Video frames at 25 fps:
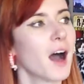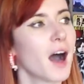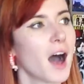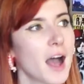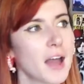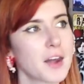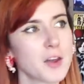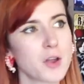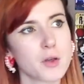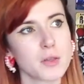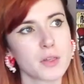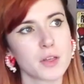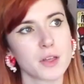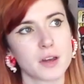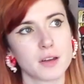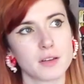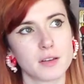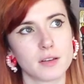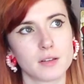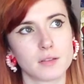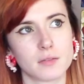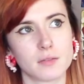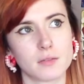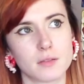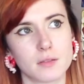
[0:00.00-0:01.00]
I know that
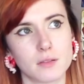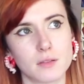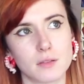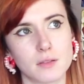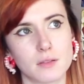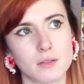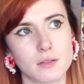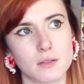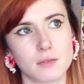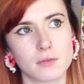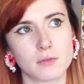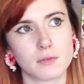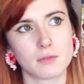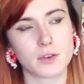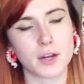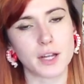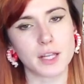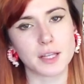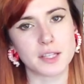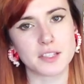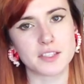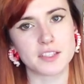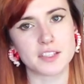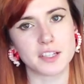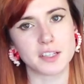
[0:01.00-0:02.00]

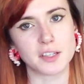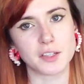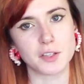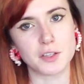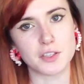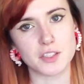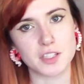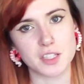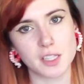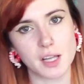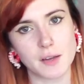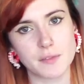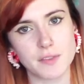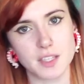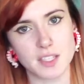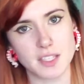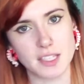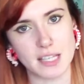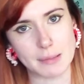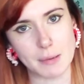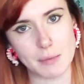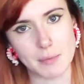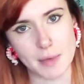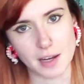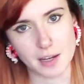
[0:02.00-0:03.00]
realistically you still have the
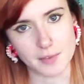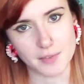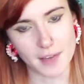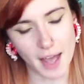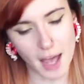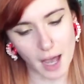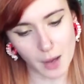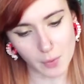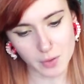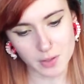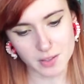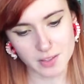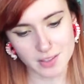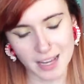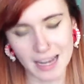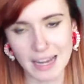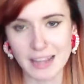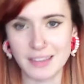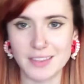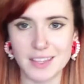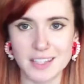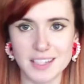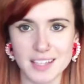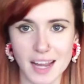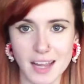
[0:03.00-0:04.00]
same amount of hours
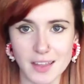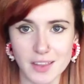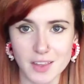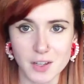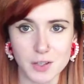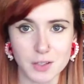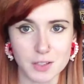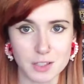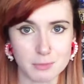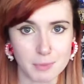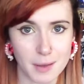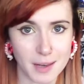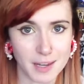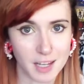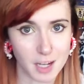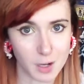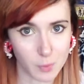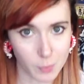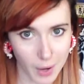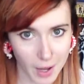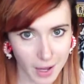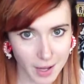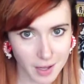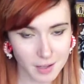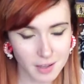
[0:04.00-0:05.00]
in the day that you're spending
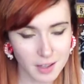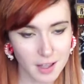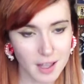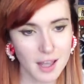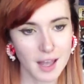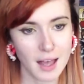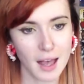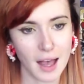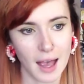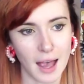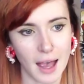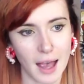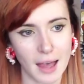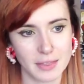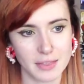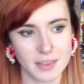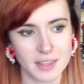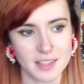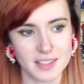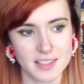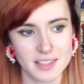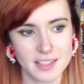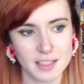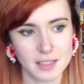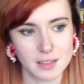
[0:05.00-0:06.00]
awake, and
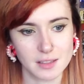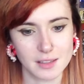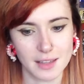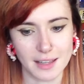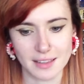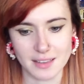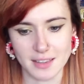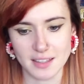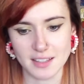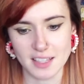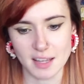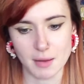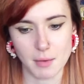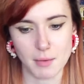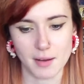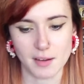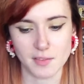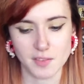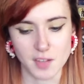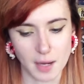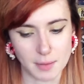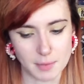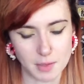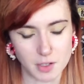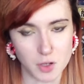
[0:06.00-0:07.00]
still the same amount
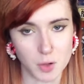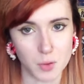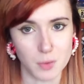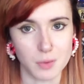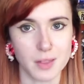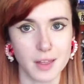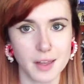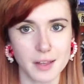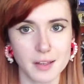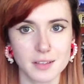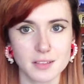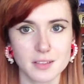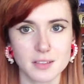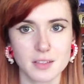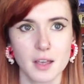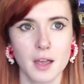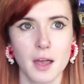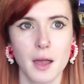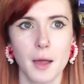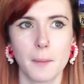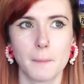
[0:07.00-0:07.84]
of time to do things.